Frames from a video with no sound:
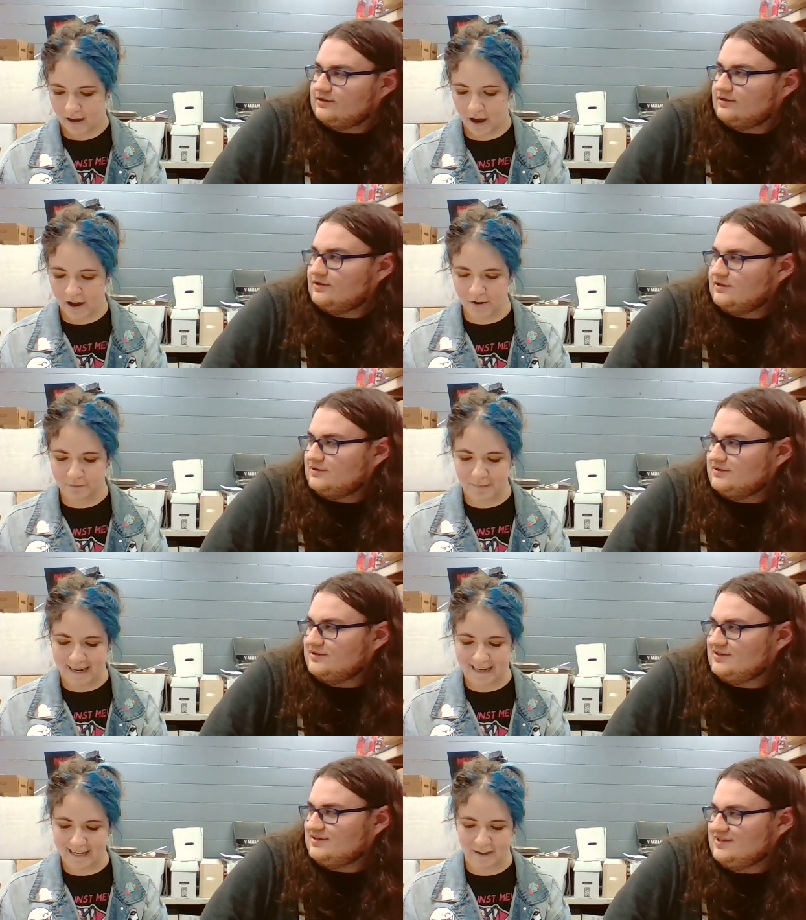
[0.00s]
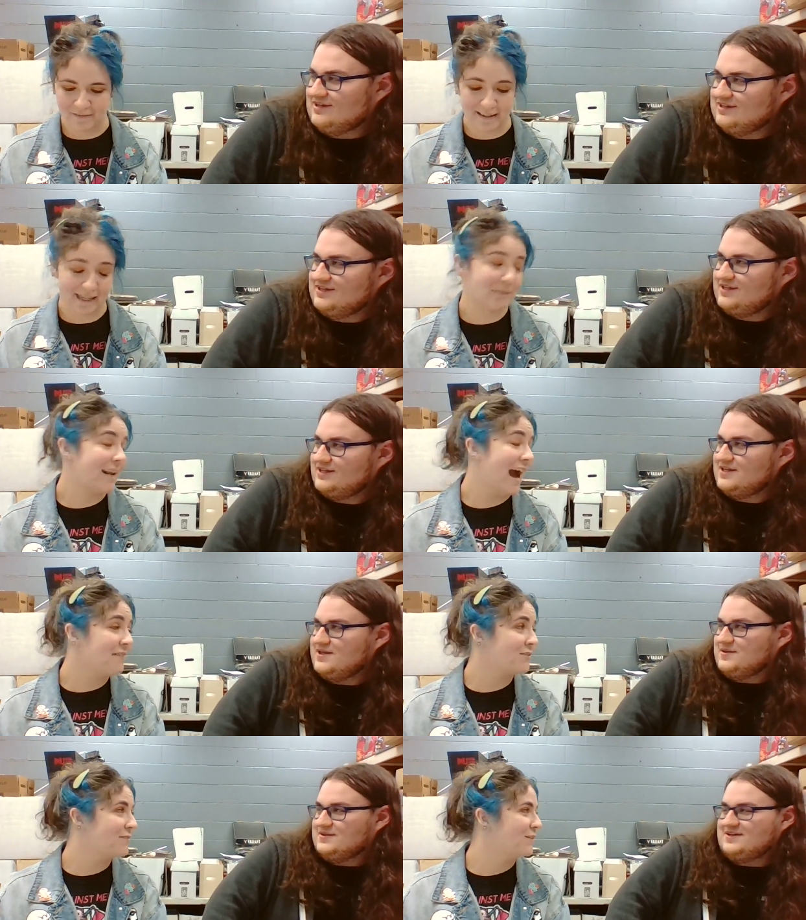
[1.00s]
Speaker 1: oh man, I feel like I'm gonna
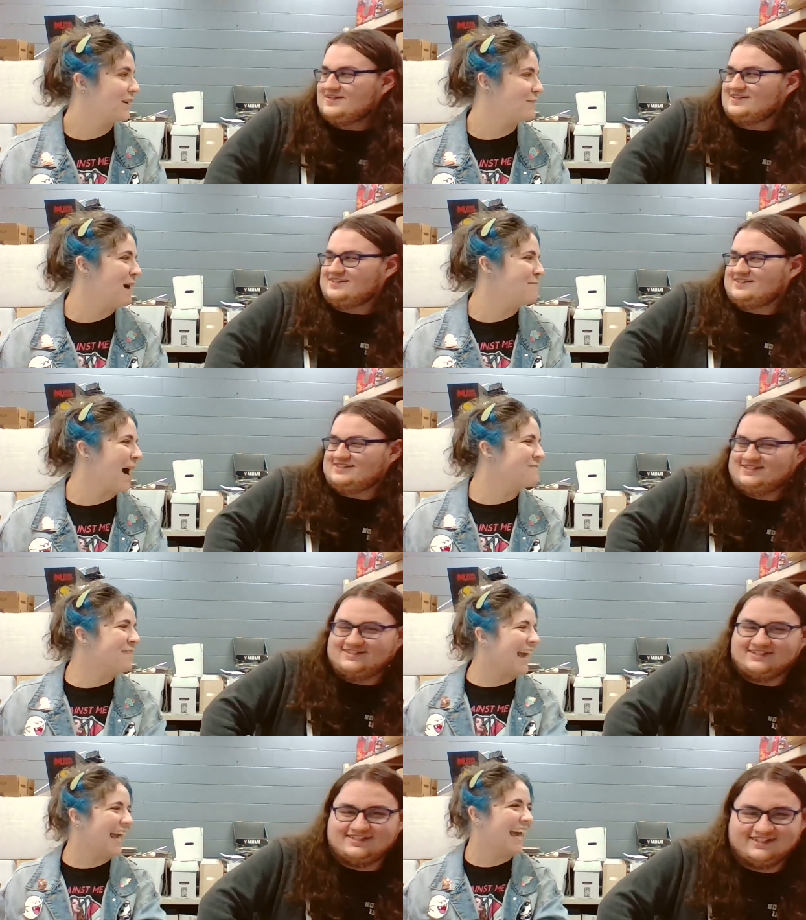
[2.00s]
have to feel good about Batman.